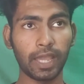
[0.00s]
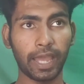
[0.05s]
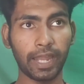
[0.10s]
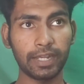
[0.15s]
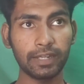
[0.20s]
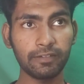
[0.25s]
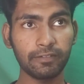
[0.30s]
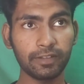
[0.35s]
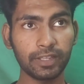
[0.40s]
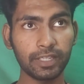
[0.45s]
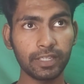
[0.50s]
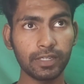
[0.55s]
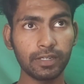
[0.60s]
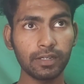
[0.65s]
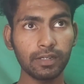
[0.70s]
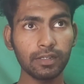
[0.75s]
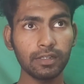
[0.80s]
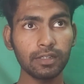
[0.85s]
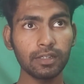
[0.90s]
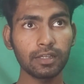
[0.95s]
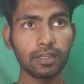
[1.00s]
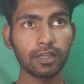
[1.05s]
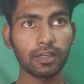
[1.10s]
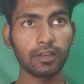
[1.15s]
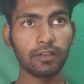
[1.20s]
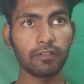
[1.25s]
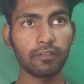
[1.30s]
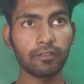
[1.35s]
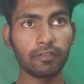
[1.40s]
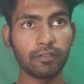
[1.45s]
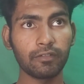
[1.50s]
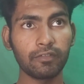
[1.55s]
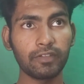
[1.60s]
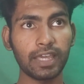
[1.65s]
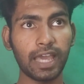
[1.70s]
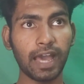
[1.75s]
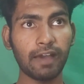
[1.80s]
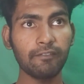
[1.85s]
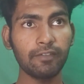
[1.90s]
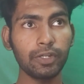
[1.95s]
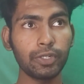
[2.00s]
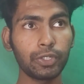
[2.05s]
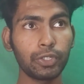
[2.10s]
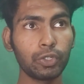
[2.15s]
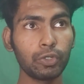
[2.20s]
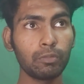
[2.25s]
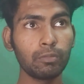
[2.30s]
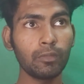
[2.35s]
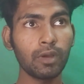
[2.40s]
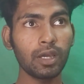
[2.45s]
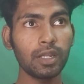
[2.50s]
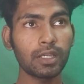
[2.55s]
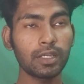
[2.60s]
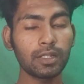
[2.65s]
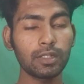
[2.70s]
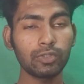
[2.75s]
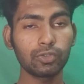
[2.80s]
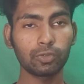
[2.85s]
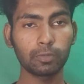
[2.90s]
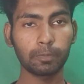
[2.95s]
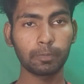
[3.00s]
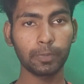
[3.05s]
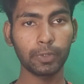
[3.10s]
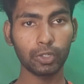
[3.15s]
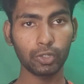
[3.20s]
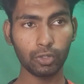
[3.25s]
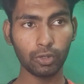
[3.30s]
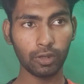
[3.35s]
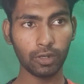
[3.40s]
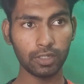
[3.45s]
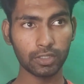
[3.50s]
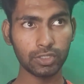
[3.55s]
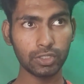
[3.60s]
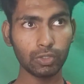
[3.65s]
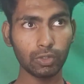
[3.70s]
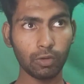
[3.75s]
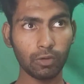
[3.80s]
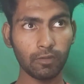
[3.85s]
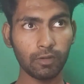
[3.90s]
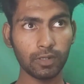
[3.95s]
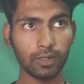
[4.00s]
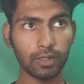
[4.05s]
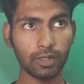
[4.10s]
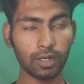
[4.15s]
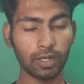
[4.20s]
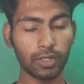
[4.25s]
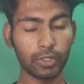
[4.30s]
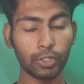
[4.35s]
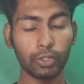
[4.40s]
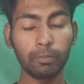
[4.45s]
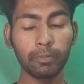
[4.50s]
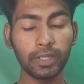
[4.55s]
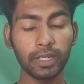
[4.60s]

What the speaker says: and here we have a numerical superiority over